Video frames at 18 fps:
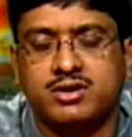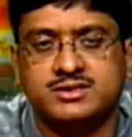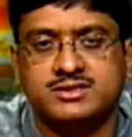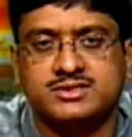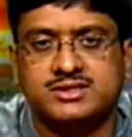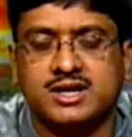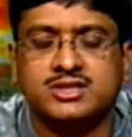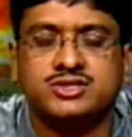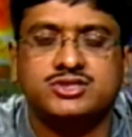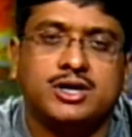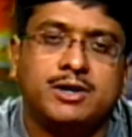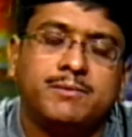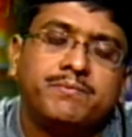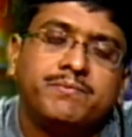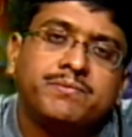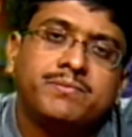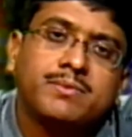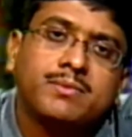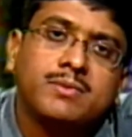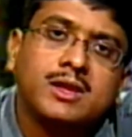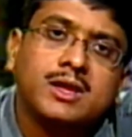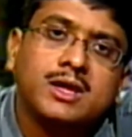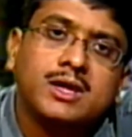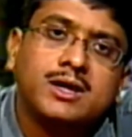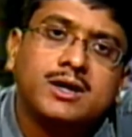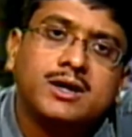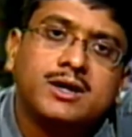structure,
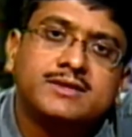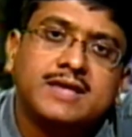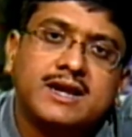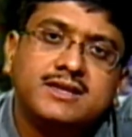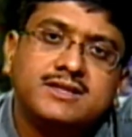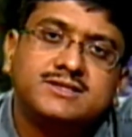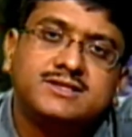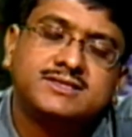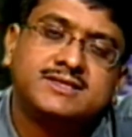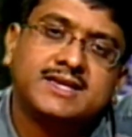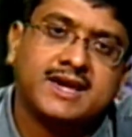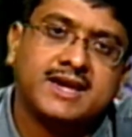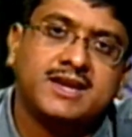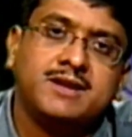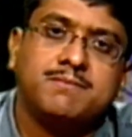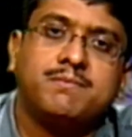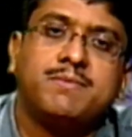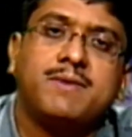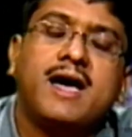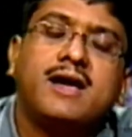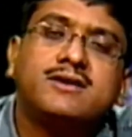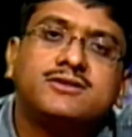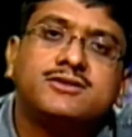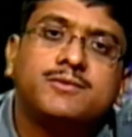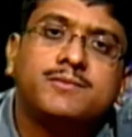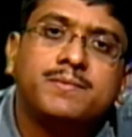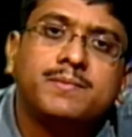that is the second
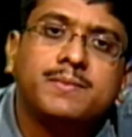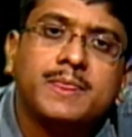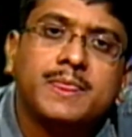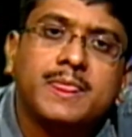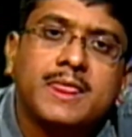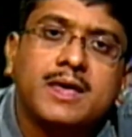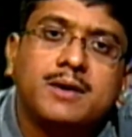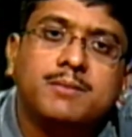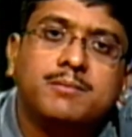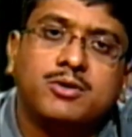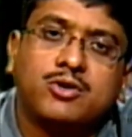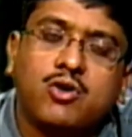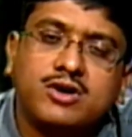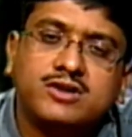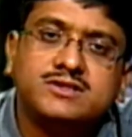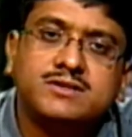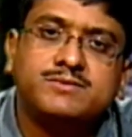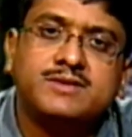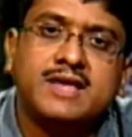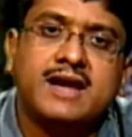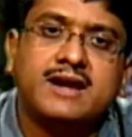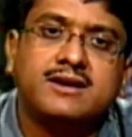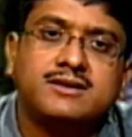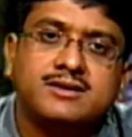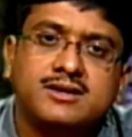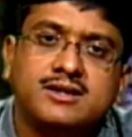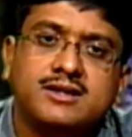impact. Because of that
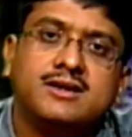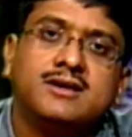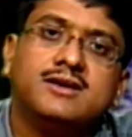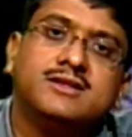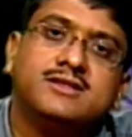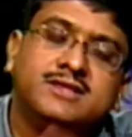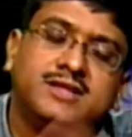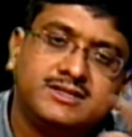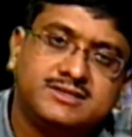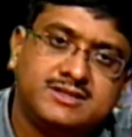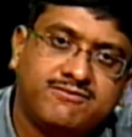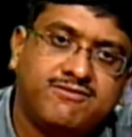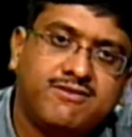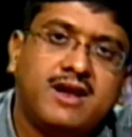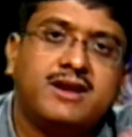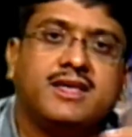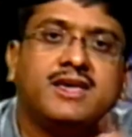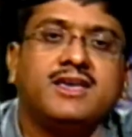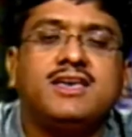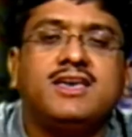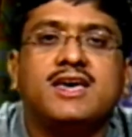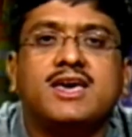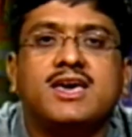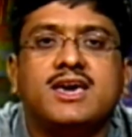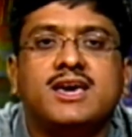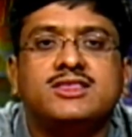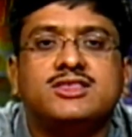there is a flooding
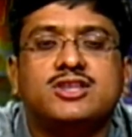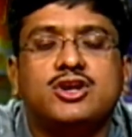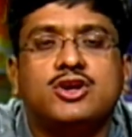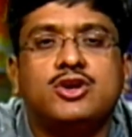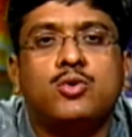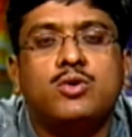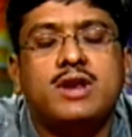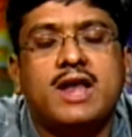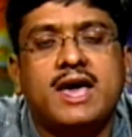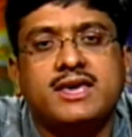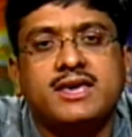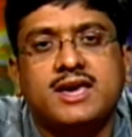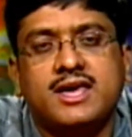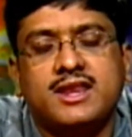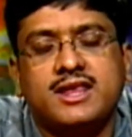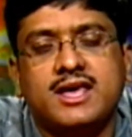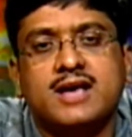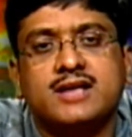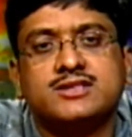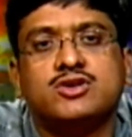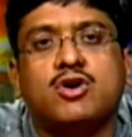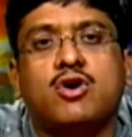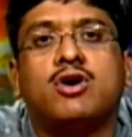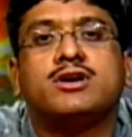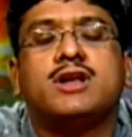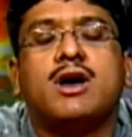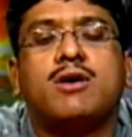in the low-lying areas
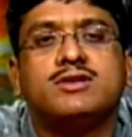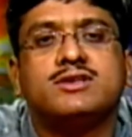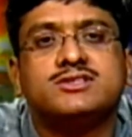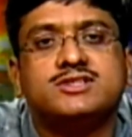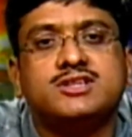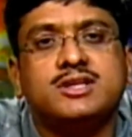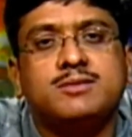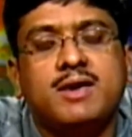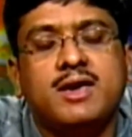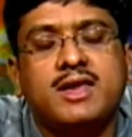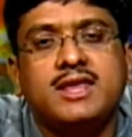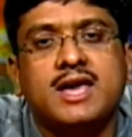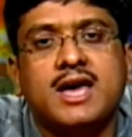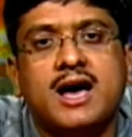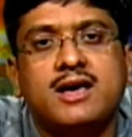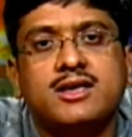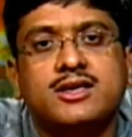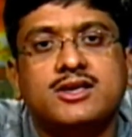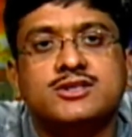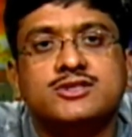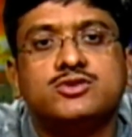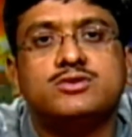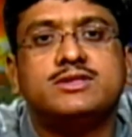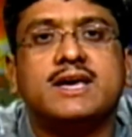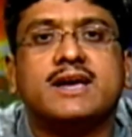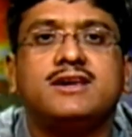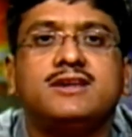or downstream area, so
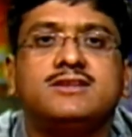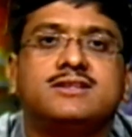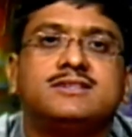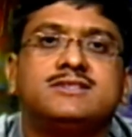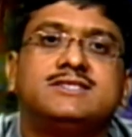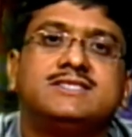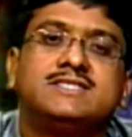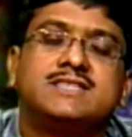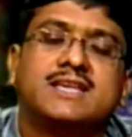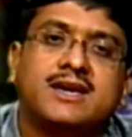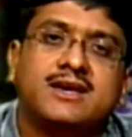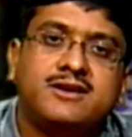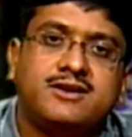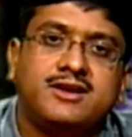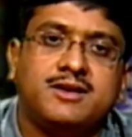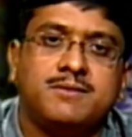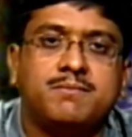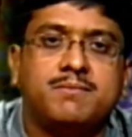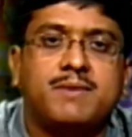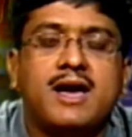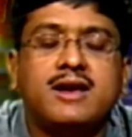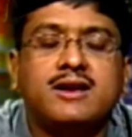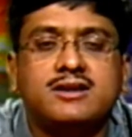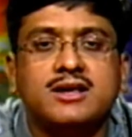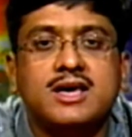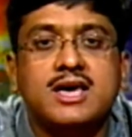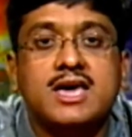that is the secondary
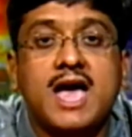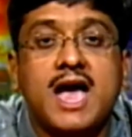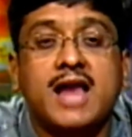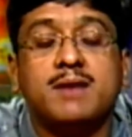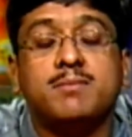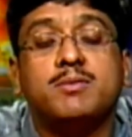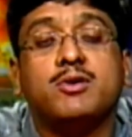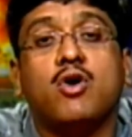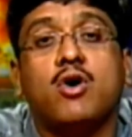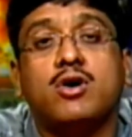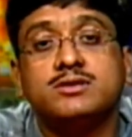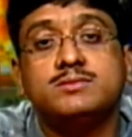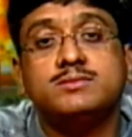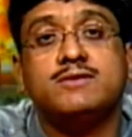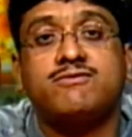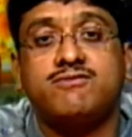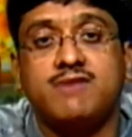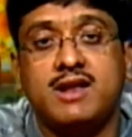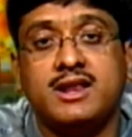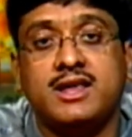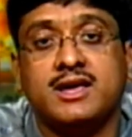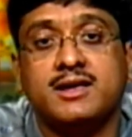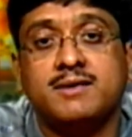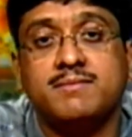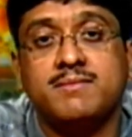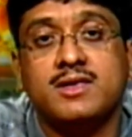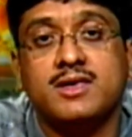impact. And because of the
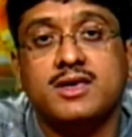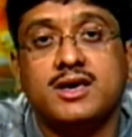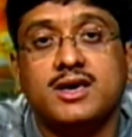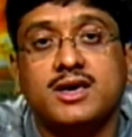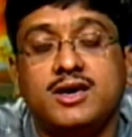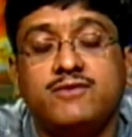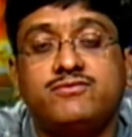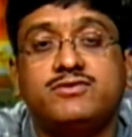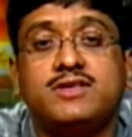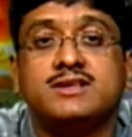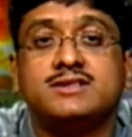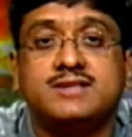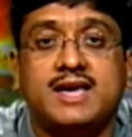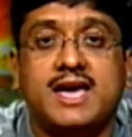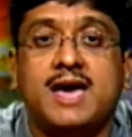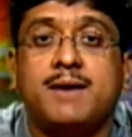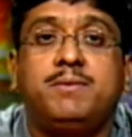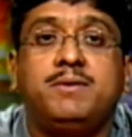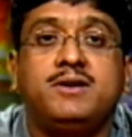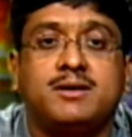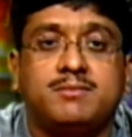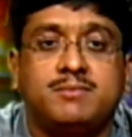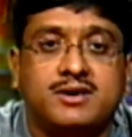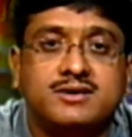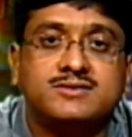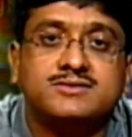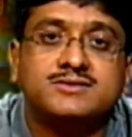flooding, if there is a
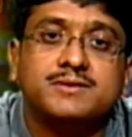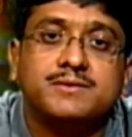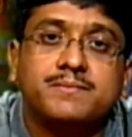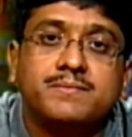epidemics,